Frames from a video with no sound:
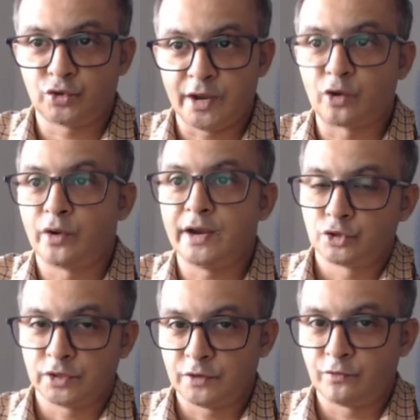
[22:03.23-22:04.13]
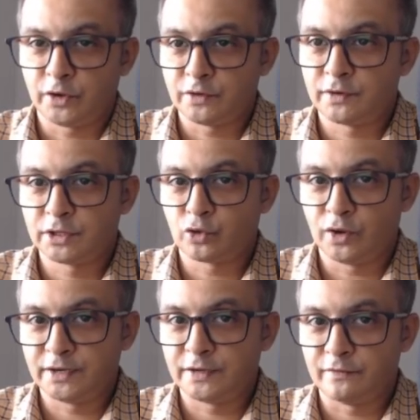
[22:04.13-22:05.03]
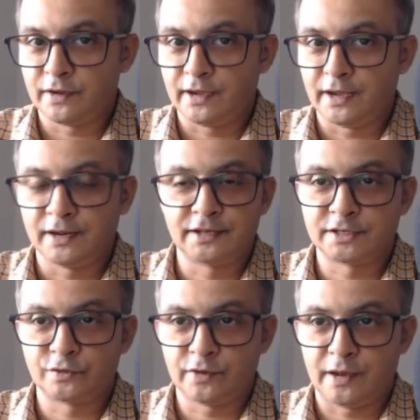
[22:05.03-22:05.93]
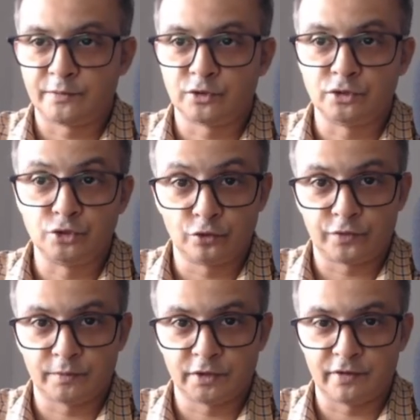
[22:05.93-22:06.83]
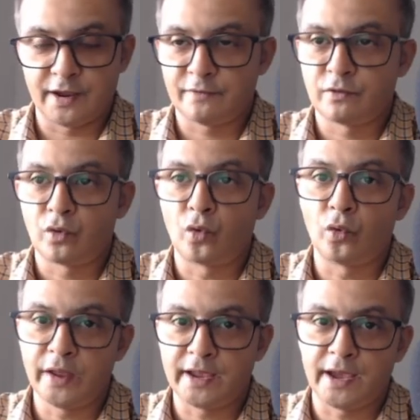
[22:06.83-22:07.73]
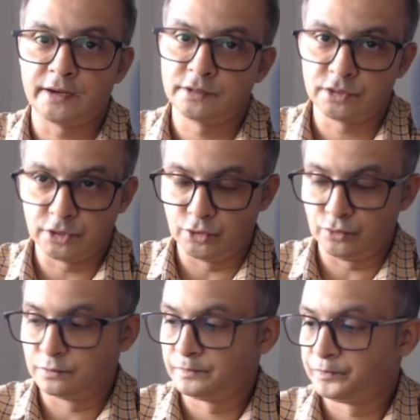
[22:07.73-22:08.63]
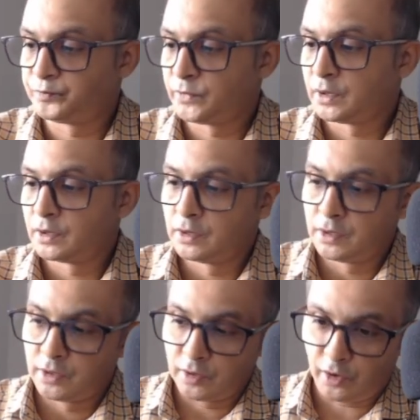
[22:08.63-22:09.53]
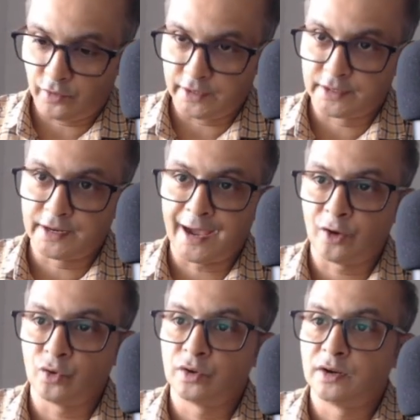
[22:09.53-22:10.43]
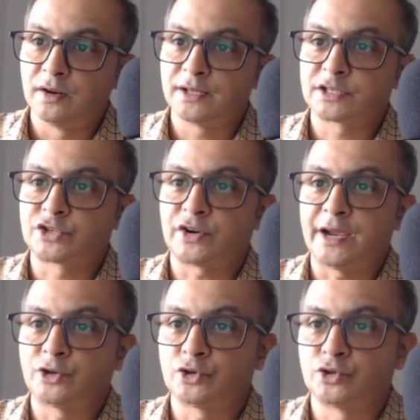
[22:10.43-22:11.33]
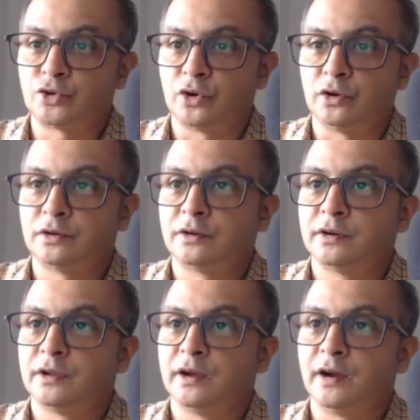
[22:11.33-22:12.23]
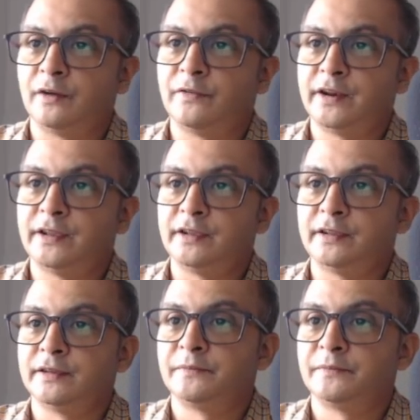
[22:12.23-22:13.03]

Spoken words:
accurate, so that whatever the qualitative analysis we have to do from the graph, we can do. Alright, now let's try to draw a very